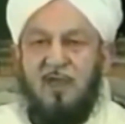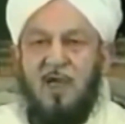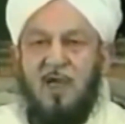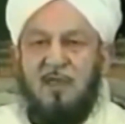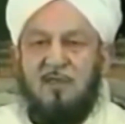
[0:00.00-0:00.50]

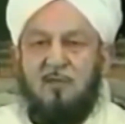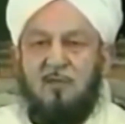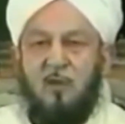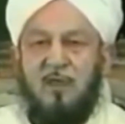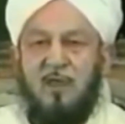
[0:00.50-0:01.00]
during the
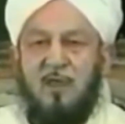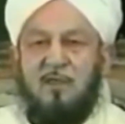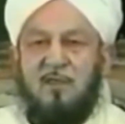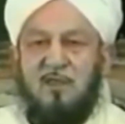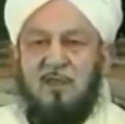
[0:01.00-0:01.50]
last
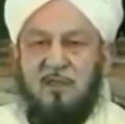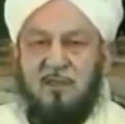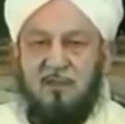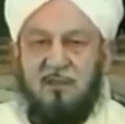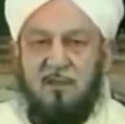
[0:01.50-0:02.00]

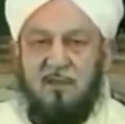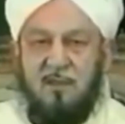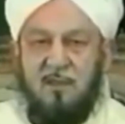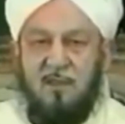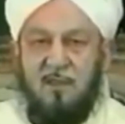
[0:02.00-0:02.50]
100
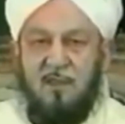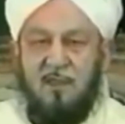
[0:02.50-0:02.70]
years.